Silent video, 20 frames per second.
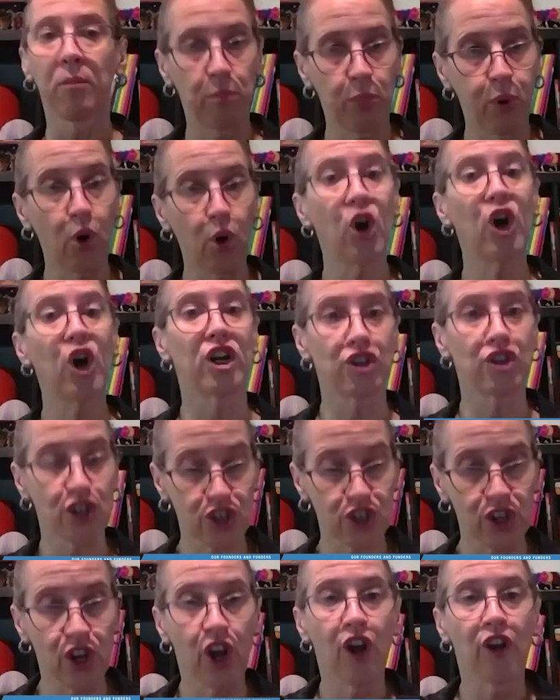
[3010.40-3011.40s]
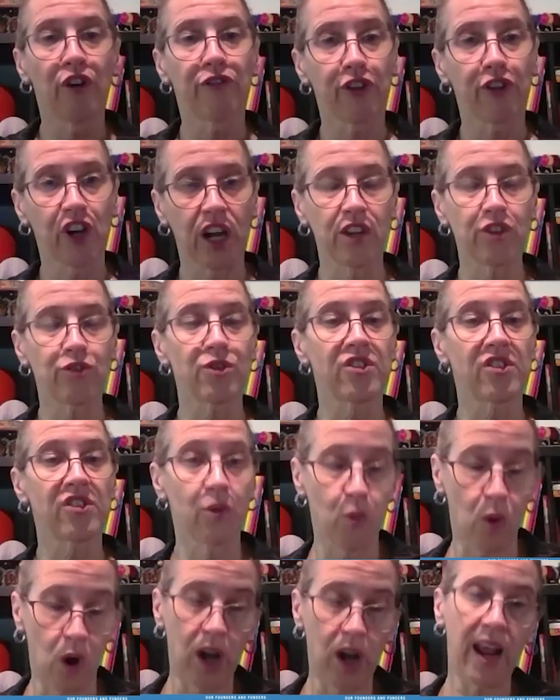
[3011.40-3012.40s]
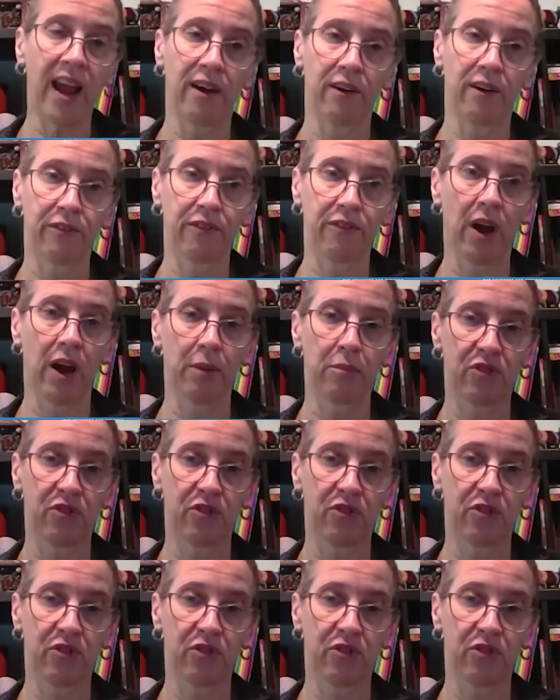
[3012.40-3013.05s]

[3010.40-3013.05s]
push for countries that want to have um,